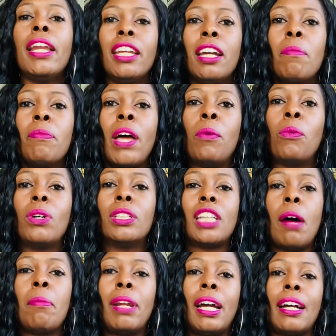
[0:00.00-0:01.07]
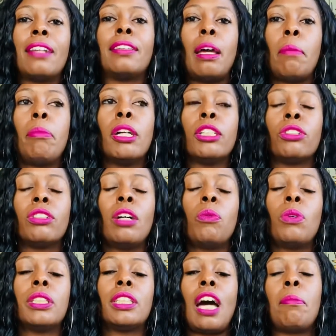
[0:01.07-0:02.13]
him that one time and I got that picture that
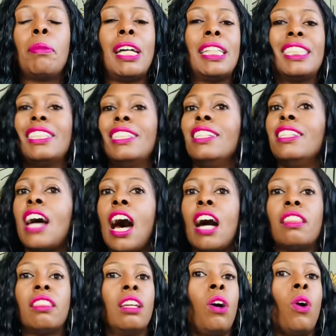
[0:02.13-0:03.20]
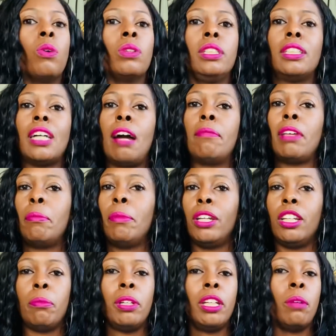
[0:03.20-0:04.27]
one time, but that's not the only time that me and
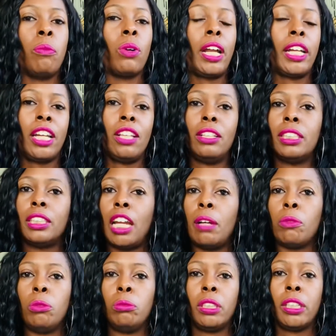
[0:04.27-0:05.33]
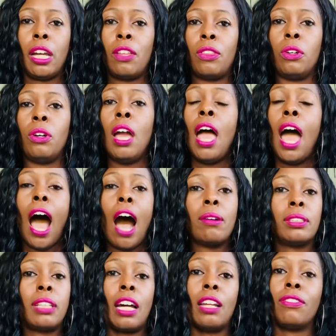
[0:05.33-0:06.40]
Eminem were like in the same room together
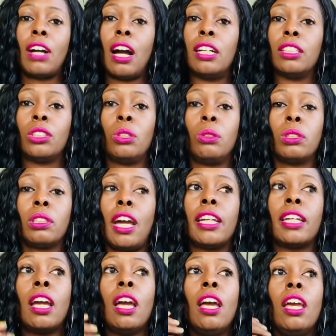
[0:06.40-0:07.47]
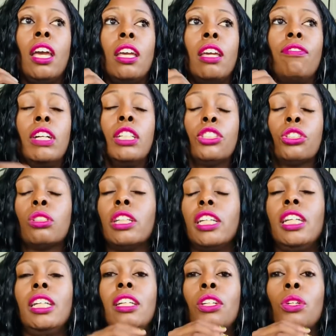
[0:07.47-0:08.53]
outside of concerts. Like,
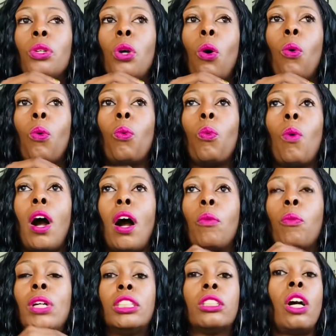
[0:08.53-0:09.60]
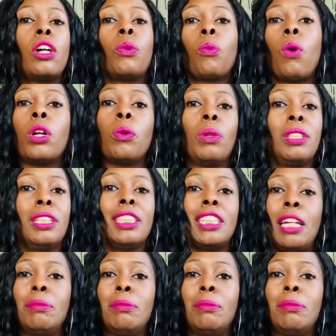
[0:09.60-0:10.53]
eventually, you know, we started running with the same